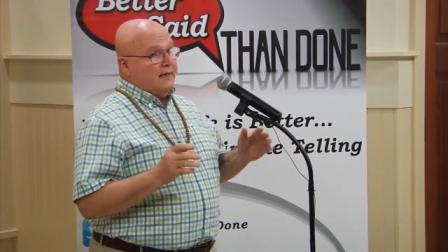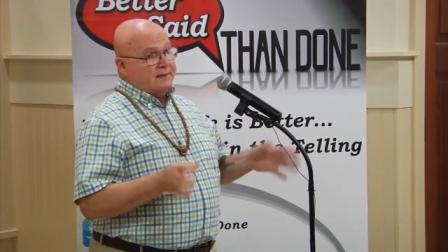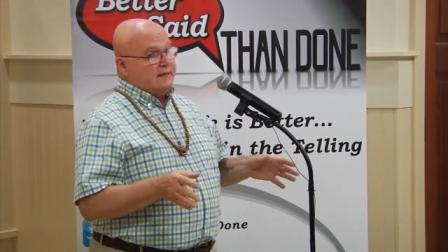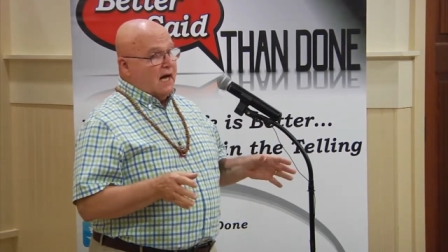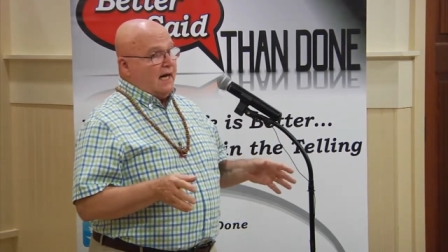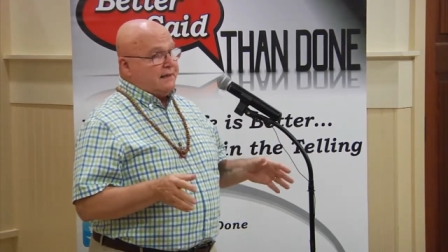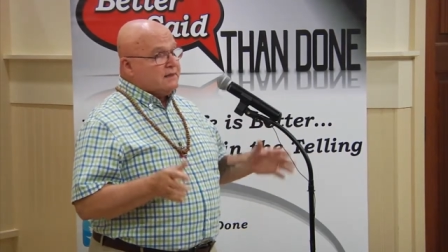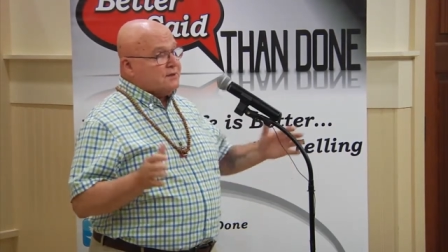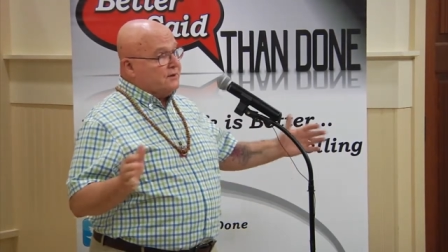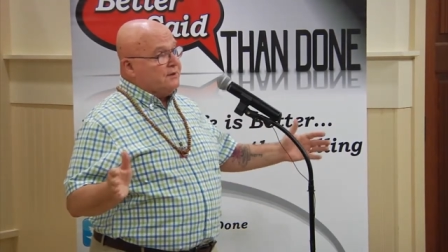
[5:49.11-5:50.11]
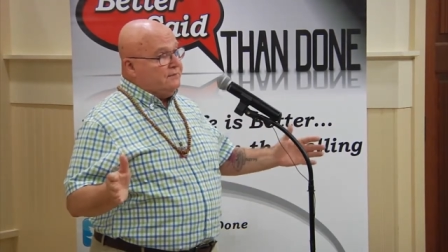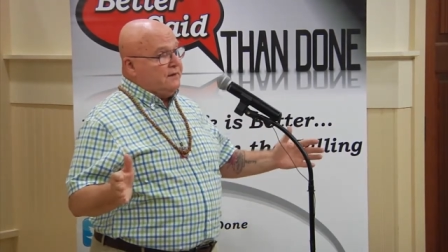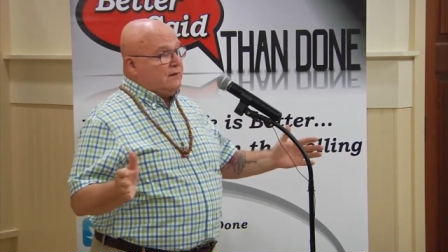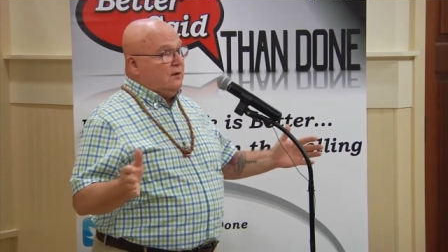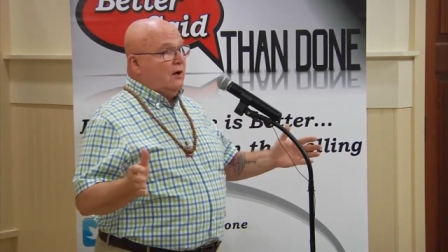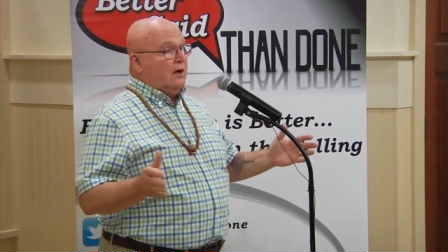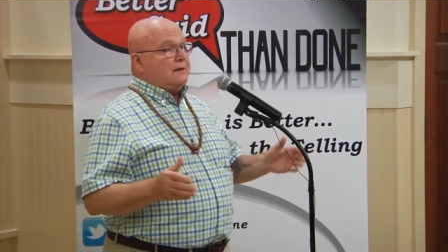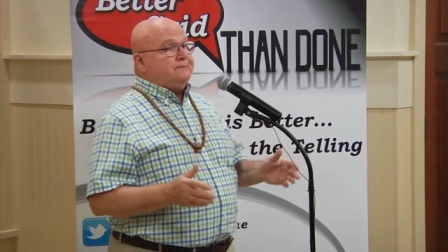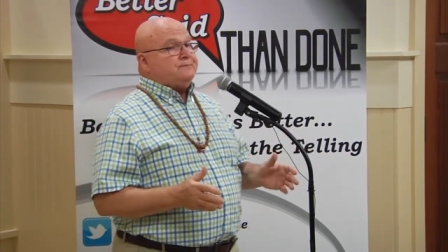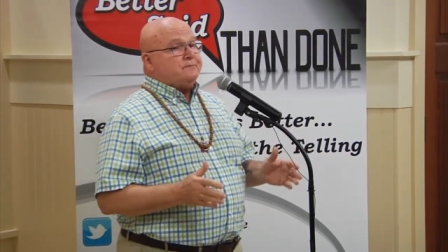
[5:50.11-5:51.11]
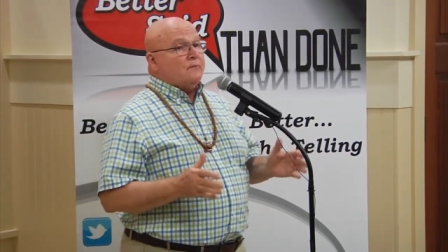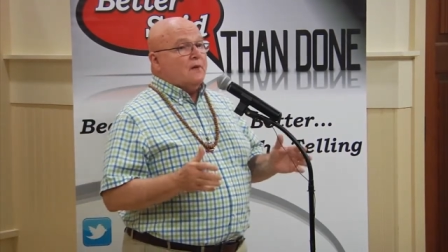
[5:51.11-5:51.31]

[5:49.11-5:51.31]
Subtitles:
It's not. It's 30 feet long.